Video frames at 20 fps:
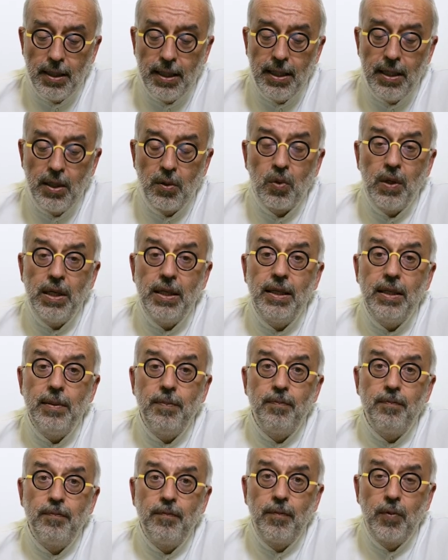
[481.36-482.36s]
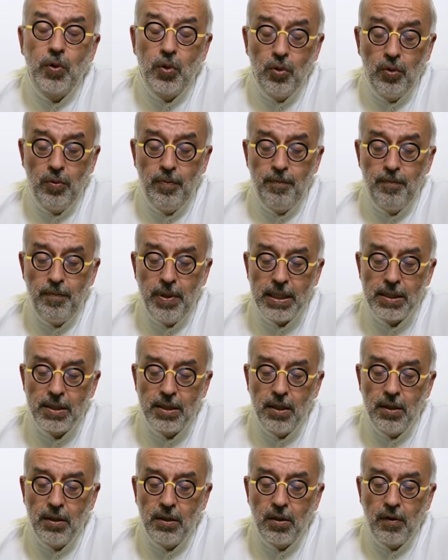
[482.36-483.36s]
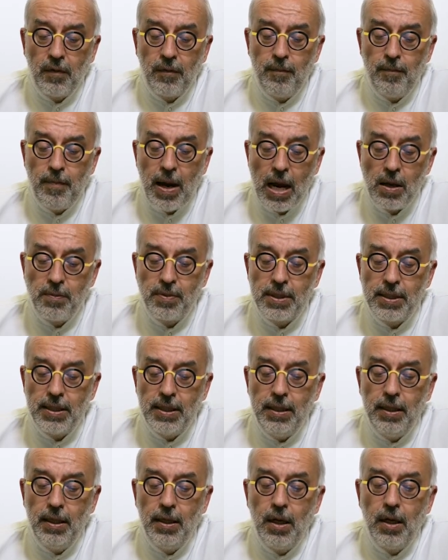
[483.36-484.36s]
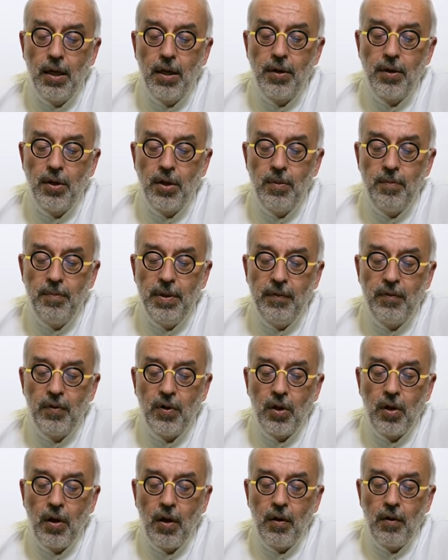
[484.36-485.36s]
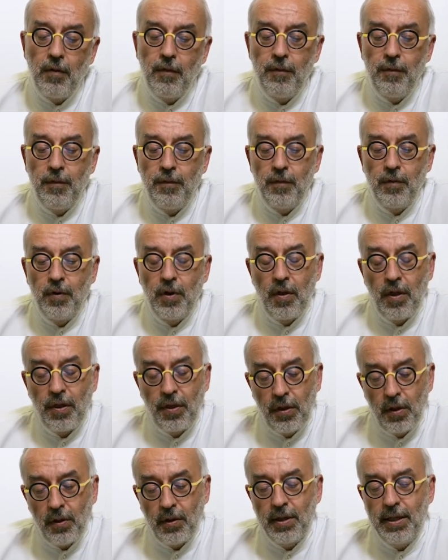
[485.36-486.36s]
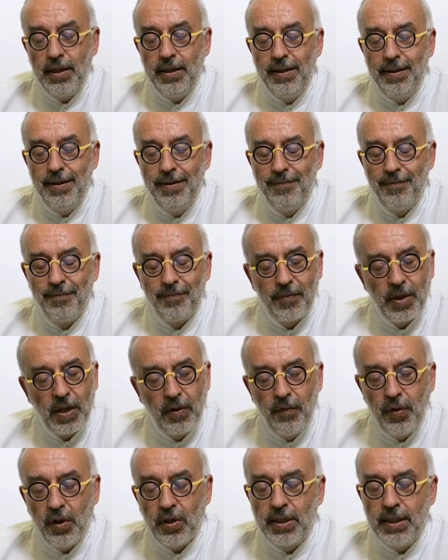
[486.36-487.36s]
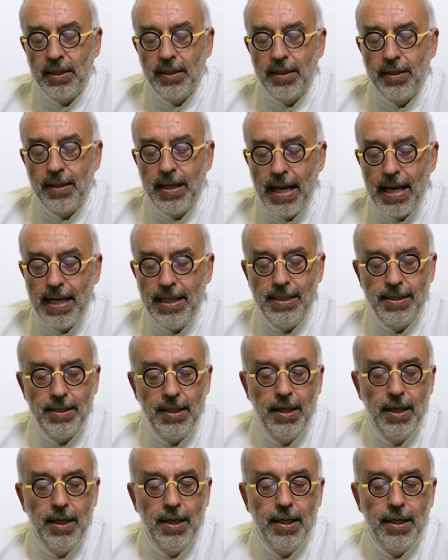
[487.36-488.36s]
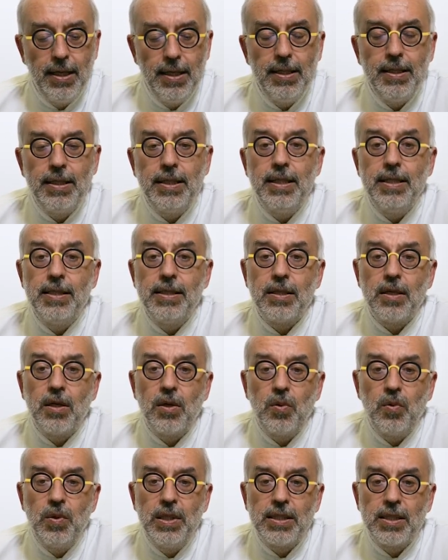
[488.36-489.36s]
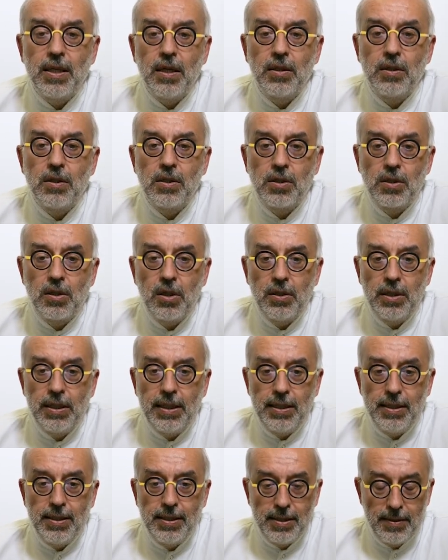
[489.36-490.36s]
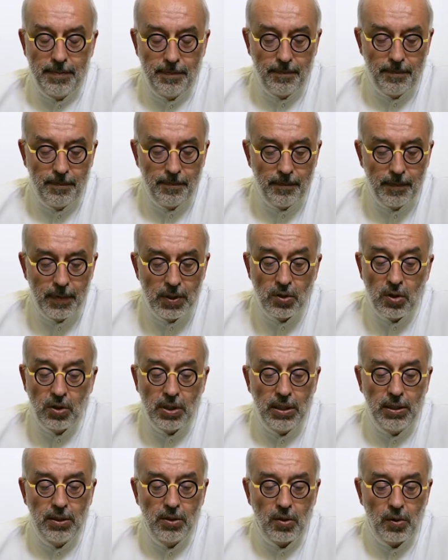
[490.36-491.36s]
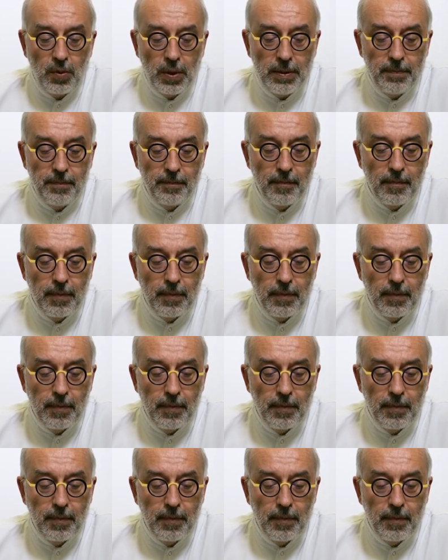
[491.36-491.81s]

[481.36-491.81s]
in 22% of biopsy done before 30, 30 days in these recent studies. Study, sorry.